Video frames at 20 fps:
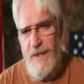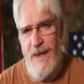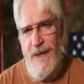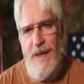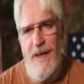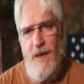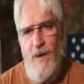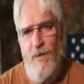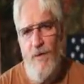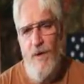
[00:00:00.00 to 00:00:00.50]

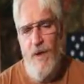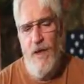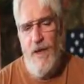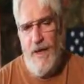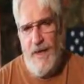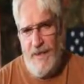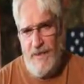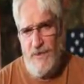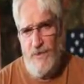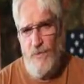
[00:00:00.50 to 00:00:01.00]
Now,
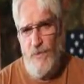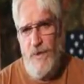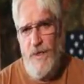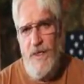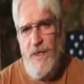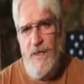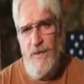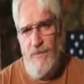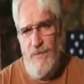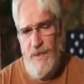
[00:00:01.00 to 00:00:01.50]
as
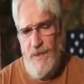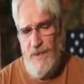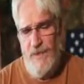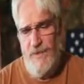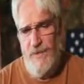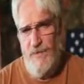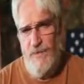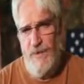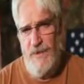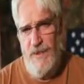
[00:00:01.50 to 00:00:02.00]
we get ready
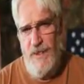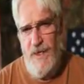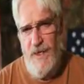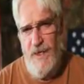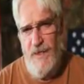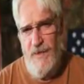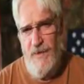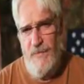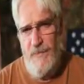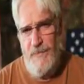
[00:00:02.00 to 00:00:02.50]
to
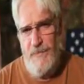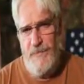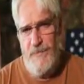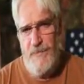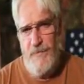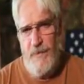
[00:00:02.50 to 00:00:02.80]
retire,